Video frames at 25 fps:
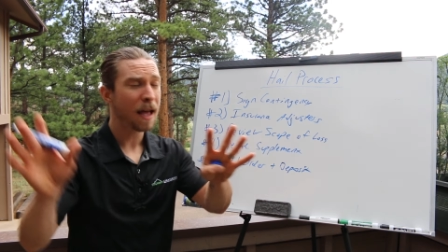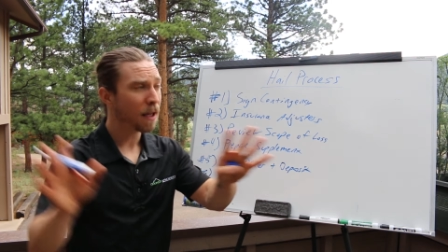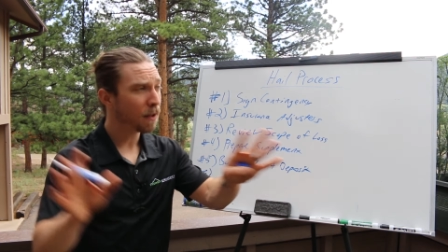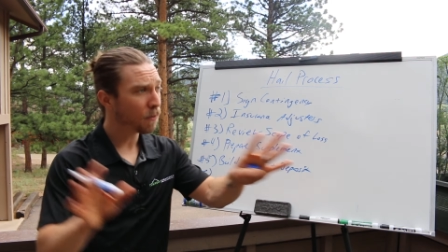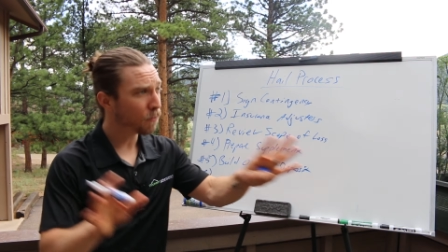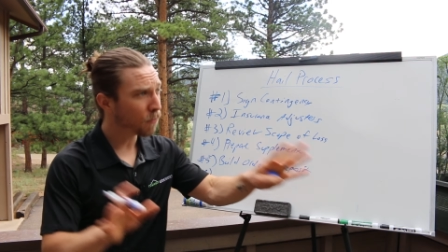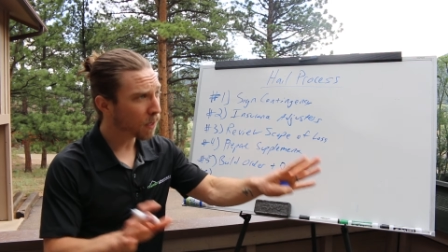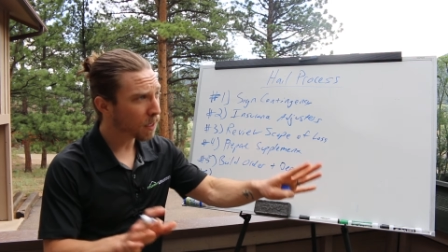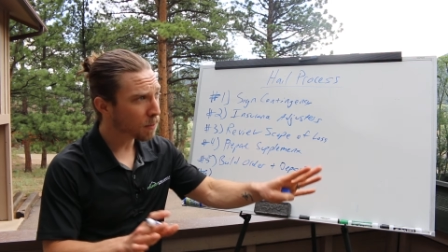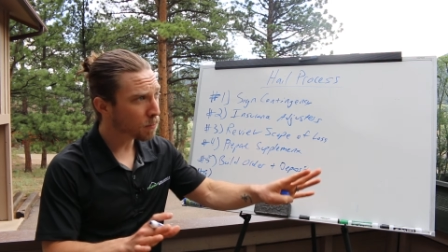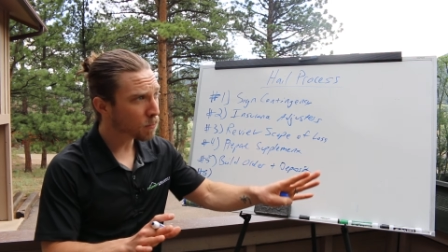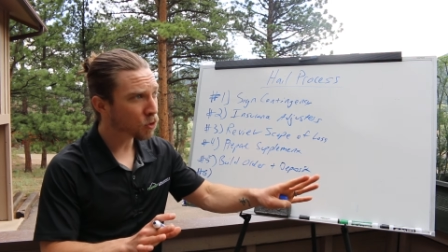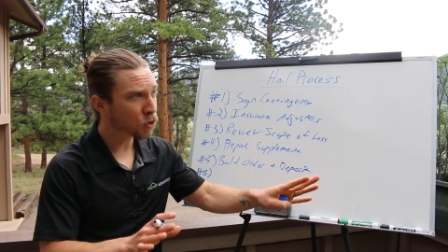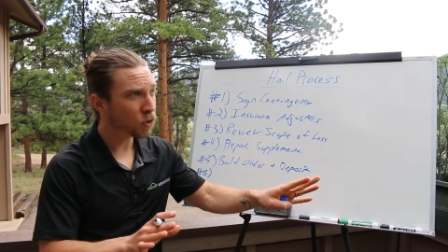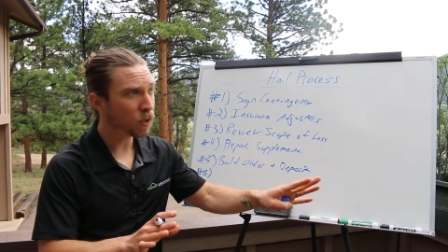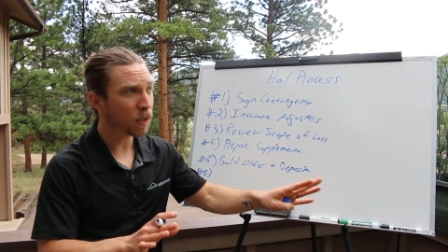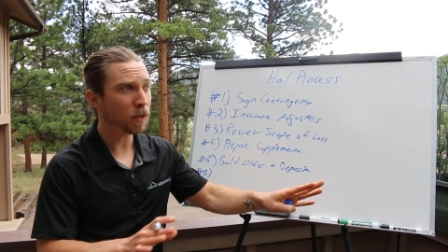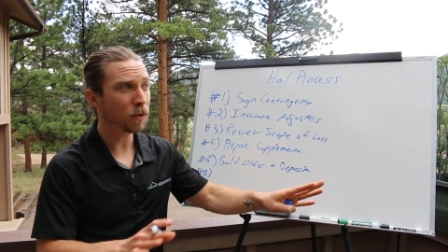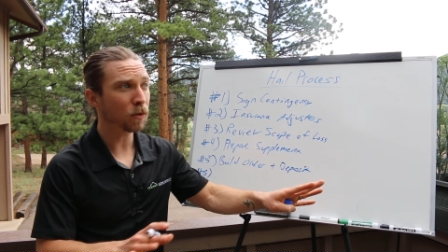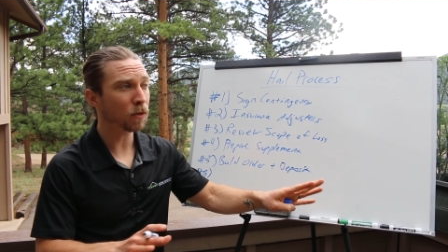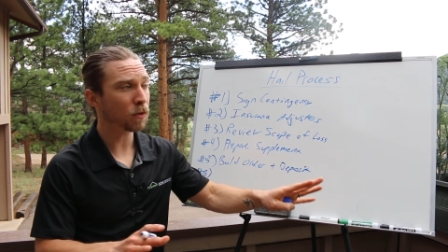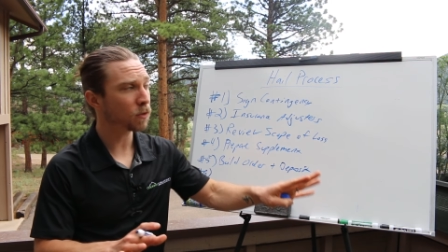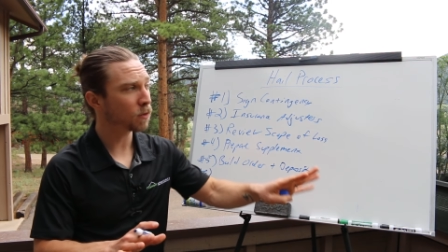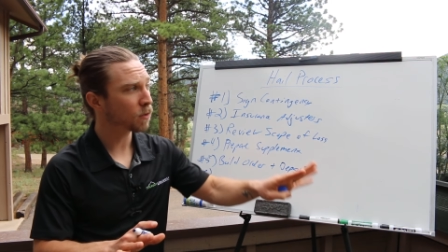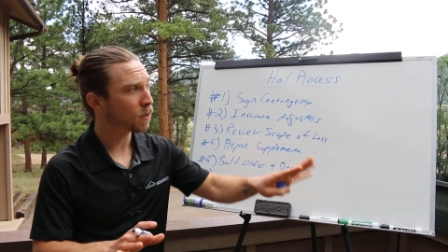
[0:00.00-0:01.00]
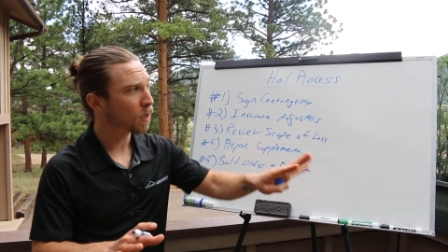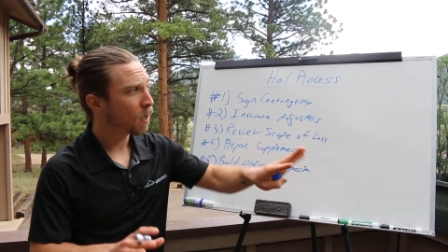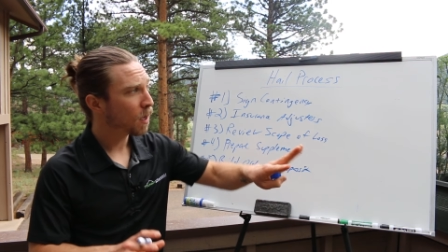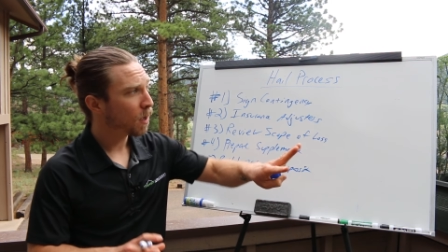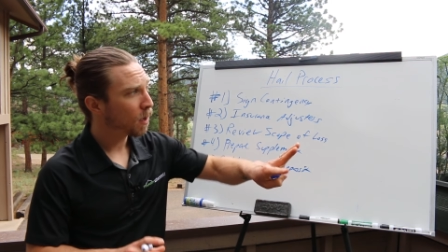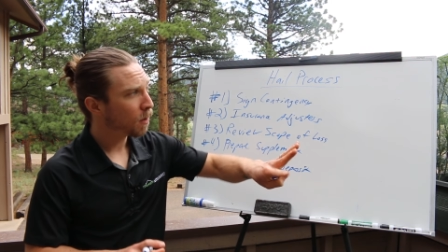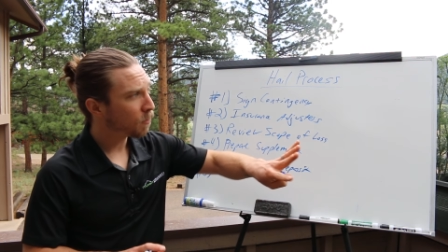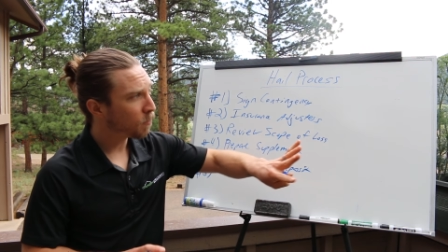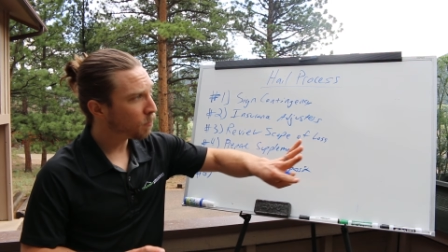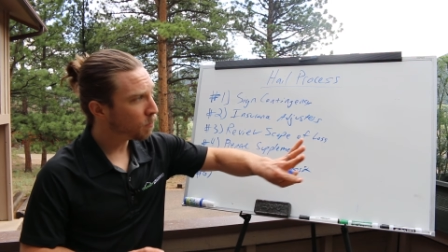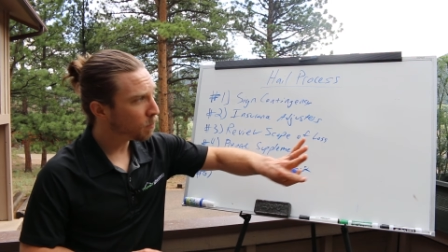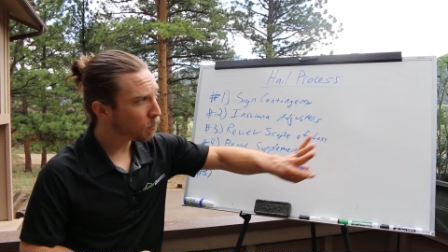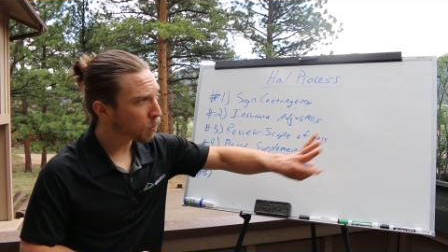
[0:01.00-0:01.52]
If any shingles
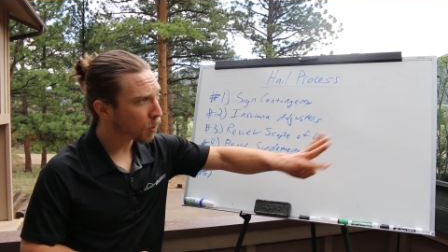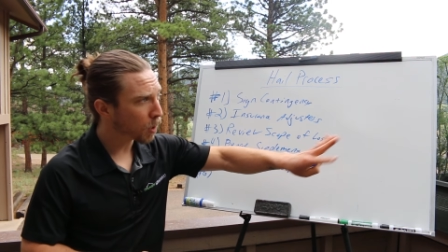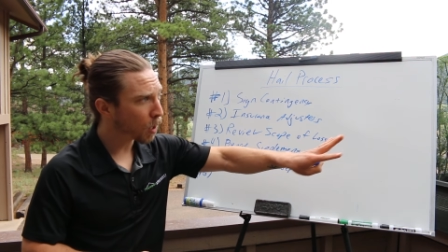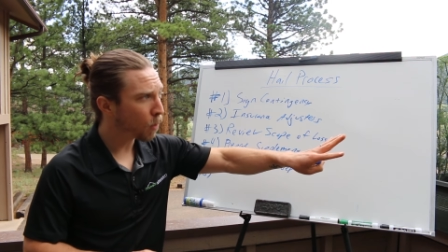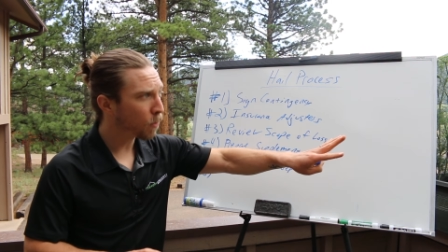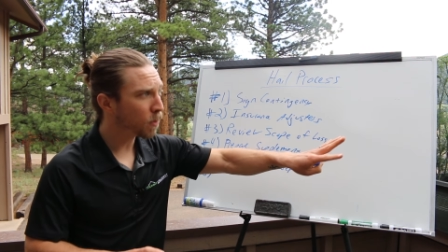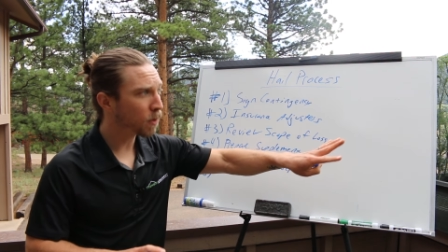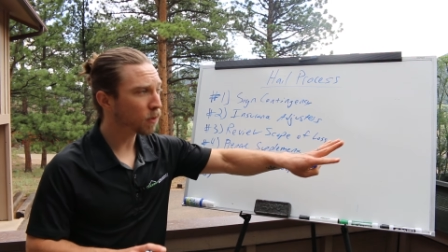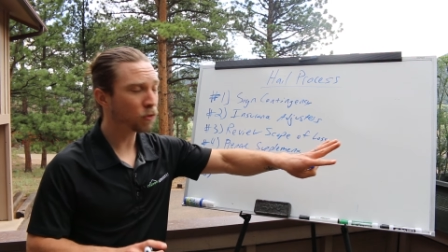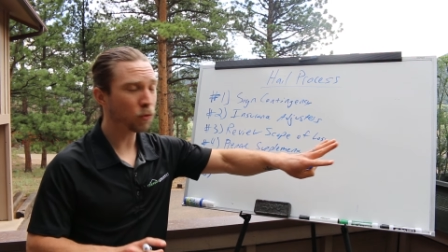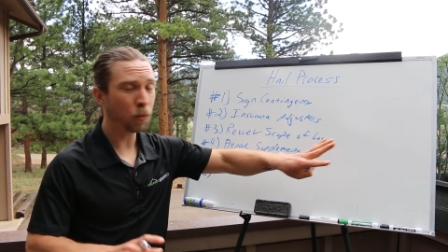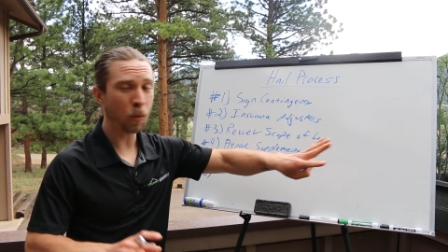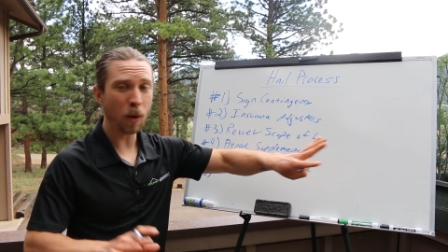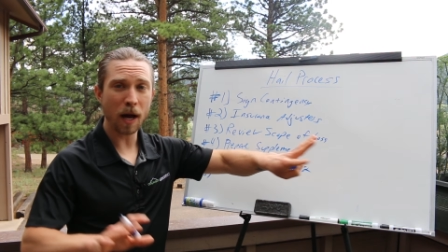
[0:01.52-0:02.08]
blow this